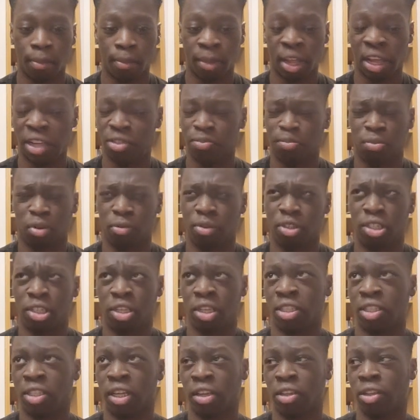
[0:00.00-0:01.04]
that's probably
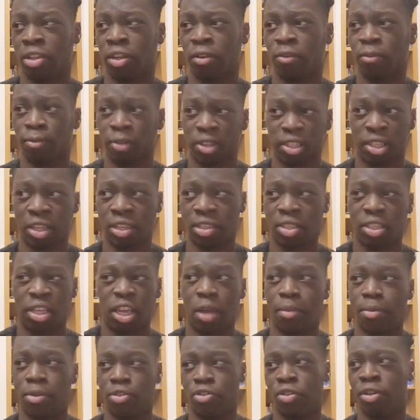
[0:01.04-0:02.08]
suggests that you did physics,
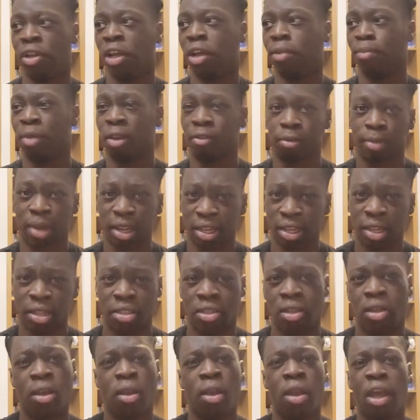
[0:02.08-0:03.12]
chemistry, and
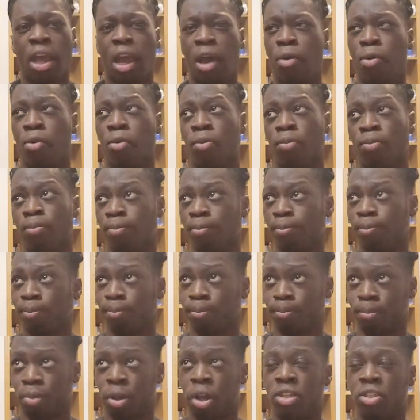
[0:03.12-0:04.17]
mathematics. I would
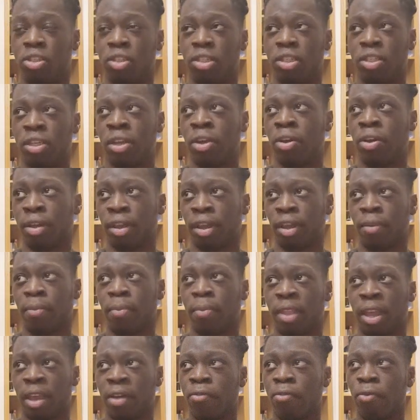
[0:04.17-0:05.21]
personally say, okay,
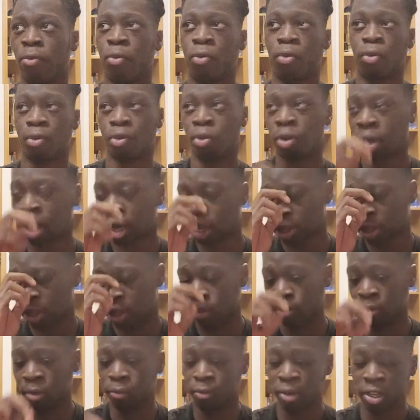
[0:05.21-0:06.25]
therefore, look at
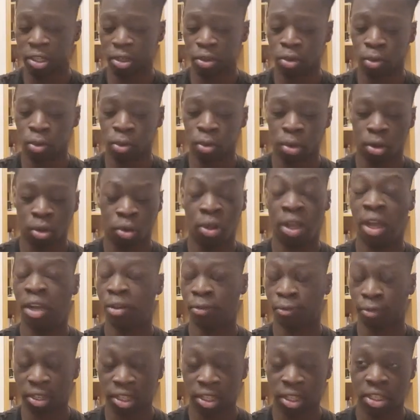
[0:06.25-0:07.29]

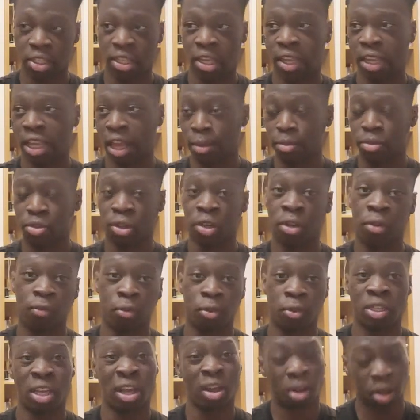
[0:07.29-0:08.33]
the physics and chemistry
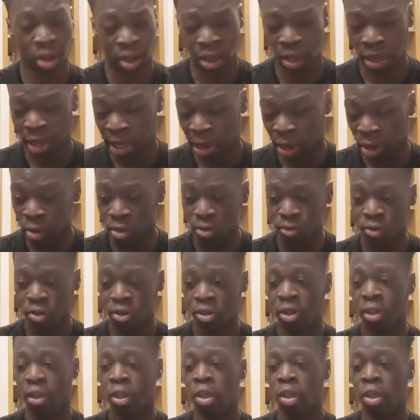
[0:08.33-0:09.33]
interviews at Oxford,